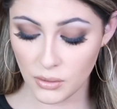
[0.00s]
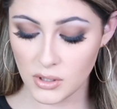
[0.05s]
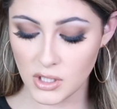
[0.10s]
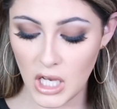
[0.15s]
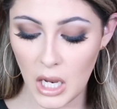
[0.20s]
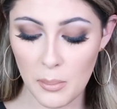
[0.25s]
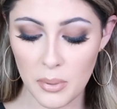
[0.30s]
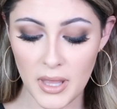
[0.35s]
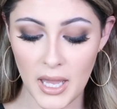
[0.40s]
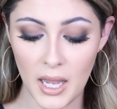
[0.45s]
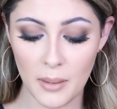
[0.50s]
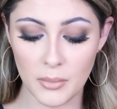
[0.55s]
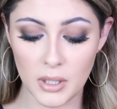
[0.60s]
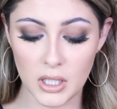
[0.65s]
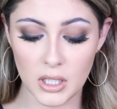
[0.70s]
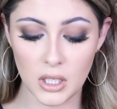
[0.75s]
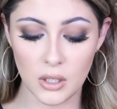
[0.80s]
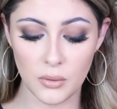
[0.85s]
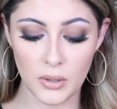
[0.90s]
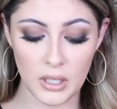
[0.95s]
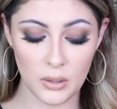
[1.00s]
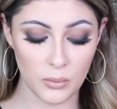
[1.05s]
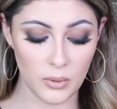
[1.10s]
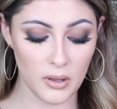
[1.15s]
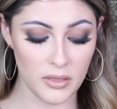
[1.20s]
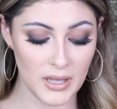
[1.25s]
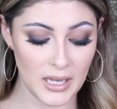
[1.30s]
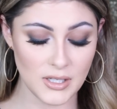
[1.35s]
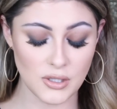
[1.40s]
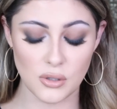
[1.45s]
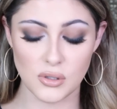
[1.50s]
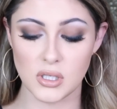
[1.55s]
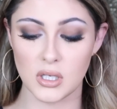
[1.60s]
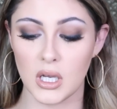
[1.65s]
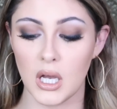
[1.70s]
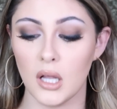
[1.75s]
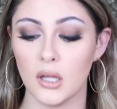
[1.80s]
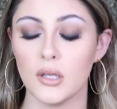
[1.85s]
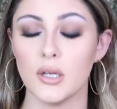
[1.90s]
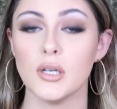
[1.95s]
so on top of that, I'm going to go in with that Dose of
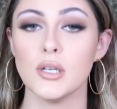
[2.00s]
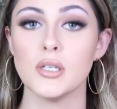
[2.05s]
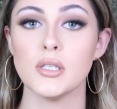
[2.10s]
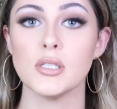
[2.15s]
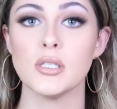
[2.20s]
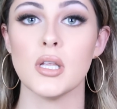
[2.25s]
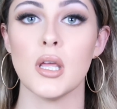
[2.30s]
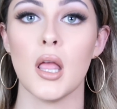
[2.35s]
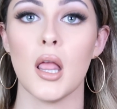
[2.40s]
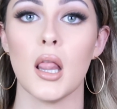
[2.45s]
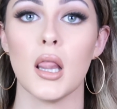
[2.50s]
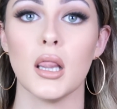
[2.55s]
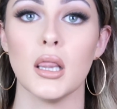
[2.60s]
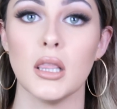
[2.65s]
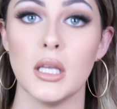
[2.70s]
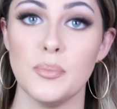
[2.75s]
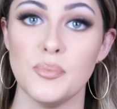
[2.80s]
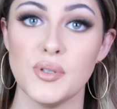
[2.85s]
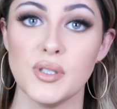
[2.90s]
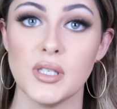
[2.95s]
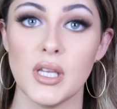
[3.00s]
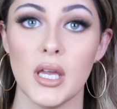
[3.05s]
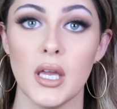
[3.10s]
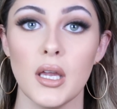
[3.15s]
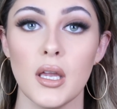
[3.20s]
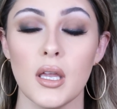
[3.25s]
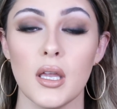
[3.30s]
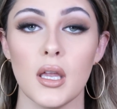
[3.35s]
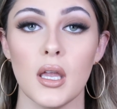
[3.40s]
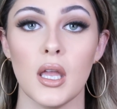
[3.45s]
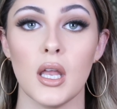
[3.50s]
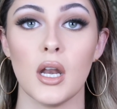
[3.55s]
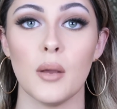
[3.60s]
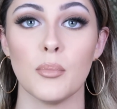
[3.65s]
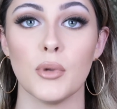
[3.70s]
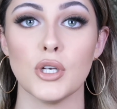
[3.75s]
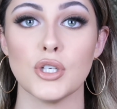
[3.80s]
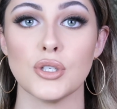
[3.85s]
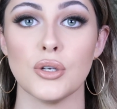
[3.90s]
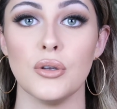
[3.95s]
Colors lipstick, and I'm
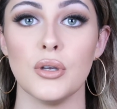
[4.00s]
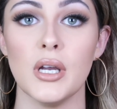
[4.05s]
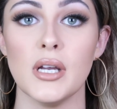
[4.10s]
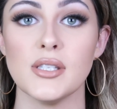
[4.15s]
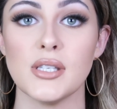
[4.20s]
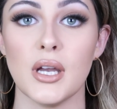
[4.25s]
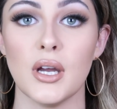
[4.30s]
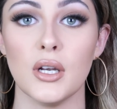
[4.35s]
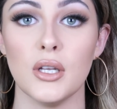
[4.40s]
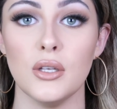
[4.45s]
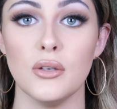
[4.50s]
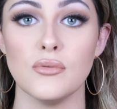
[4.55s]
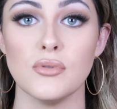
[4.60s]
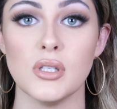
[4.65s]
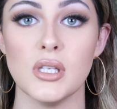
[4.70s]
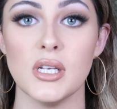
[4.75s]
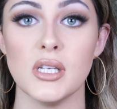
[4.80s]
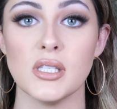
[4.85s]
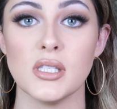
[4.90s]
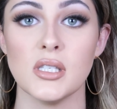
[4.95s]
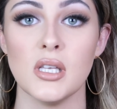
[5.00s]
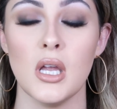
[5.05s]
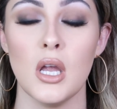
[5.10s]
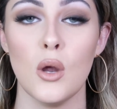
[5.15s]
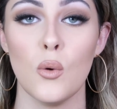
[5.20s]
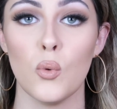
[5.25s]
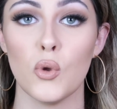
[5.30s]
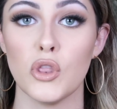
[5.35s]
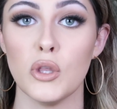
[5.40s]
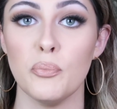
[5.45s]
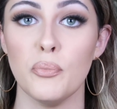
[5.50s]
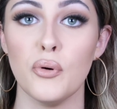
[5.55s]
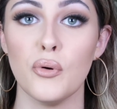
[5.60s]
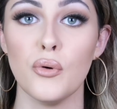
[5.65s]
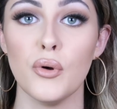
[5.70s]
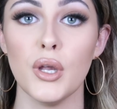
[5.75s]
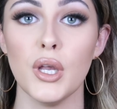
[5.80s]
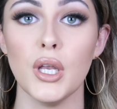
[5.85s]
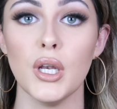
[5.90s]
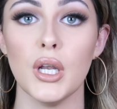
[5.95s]
going to show you guys how to use this with the
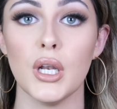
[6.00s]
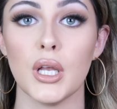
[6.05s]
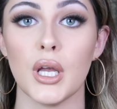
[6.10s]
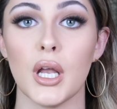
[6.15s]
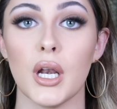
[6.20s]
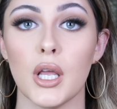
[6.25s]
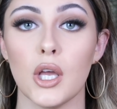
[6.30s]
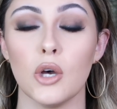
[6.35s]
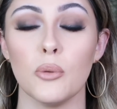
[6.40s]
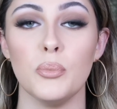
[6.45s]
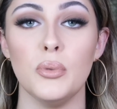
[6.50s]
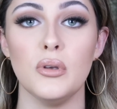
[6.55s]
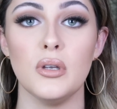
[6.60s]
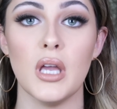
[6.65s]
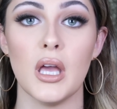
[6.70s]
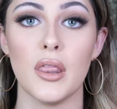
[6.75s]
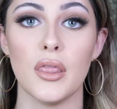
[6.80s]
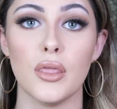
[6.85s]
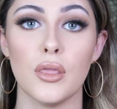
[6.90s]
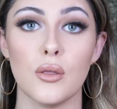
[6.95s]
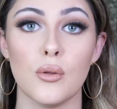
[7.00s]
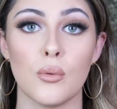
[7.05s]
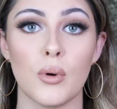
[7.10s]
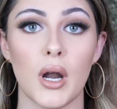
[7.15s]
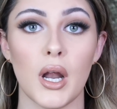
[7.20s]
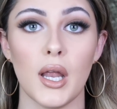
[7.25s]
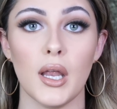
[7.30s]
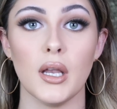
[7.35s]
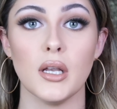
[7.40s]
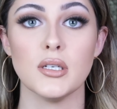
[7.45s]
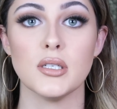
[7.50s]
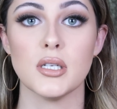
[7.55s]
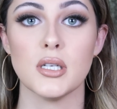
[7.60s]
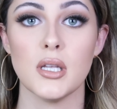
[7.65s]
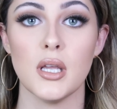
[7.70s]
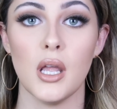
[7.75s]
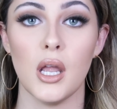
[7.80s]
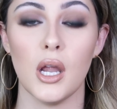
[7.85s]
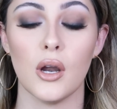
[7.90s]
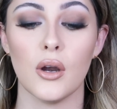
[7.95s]
point and kind of help you get the right
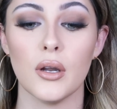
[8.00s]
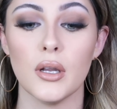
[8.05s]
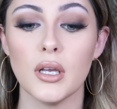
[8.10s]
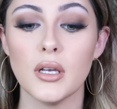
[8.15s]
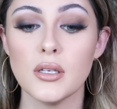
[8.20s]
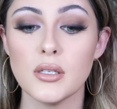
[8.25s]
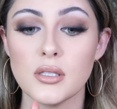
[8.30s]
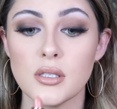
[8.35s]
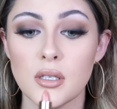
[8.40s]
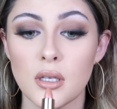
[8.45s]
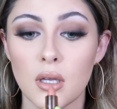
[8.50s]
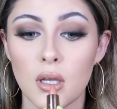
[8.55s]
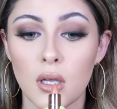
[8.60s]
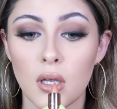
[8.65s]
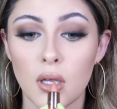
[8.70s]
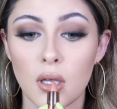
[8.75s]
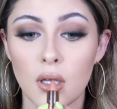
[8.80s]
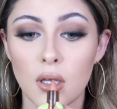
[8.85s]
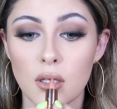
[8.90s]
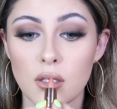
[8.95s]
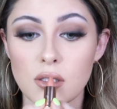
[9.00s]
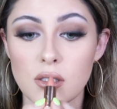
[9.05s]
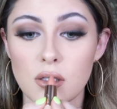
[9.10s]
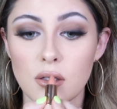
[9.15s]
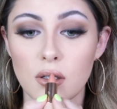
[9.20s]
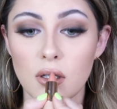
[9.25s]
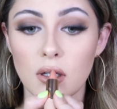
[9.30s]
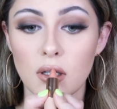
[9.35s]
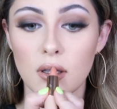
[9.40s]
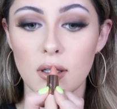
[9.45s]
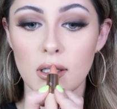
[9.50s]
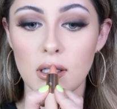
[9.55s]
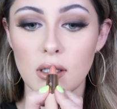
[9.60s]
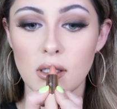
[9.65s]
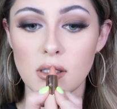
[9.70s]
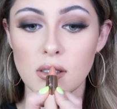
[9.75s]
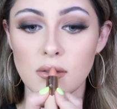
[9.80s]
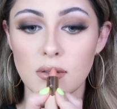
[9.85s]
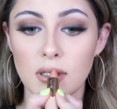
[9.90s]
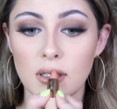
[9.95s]
areas. So I'm going to lay
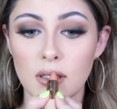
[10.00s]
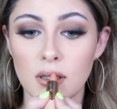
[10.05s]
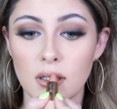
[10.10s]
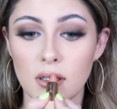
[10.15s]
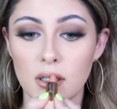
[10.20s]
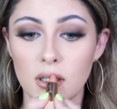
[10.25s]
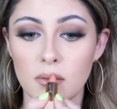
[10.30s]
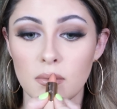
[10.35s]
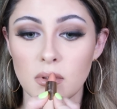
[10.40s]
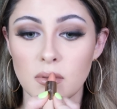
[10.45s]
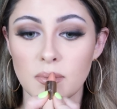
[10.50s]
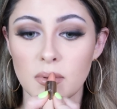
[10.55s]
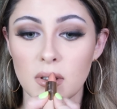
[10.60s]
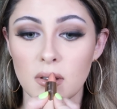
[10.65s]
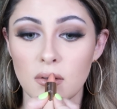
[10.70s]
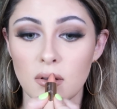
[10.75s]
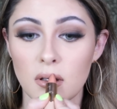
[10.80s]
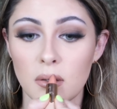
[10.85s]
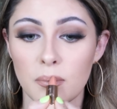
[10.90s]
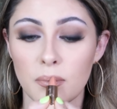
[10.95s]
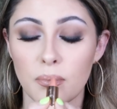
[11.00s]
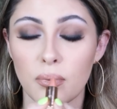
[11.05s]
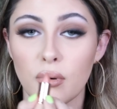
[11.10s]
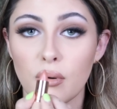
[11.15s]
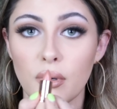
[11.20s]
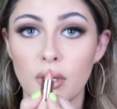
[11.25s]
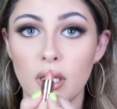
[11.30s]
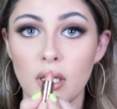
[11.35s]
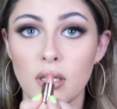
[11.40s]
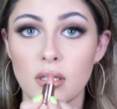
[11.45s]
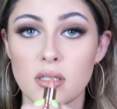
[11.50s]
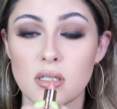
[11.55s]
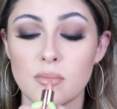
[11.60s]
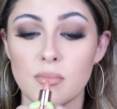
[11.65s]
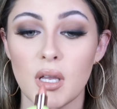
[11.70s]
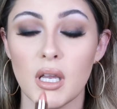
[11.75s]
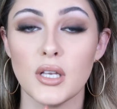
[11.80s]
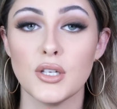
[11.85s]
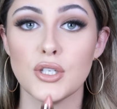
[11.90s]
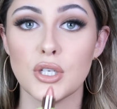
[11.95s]
this right in the cupid's bow. The point is
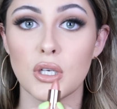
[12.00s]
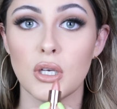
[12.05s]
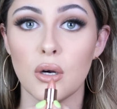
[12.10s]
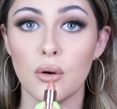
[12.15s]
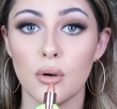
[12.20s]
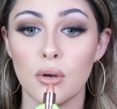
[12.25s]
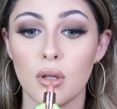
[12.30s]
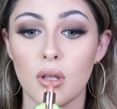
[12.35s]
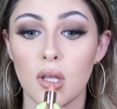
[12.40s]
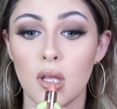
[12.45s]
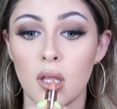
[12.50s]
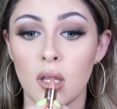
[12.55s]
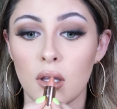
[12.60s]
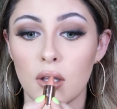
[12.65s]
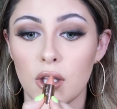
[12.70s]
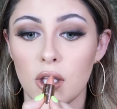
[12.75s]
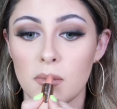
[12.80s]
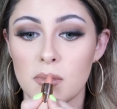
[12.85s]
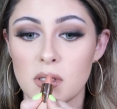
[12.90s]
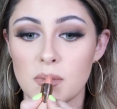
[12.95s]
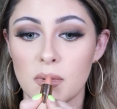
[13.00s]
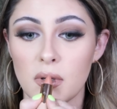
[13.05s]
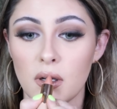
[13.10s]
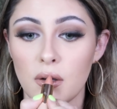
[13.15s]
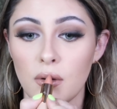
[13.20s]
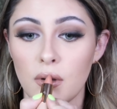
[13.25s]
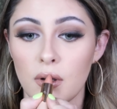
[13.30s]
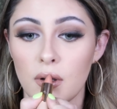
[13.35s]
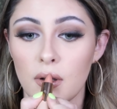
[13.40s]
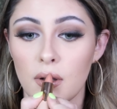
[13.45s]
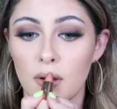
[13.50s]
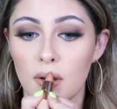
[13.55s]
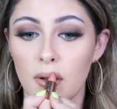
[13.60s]
made to go in the cupid's bow,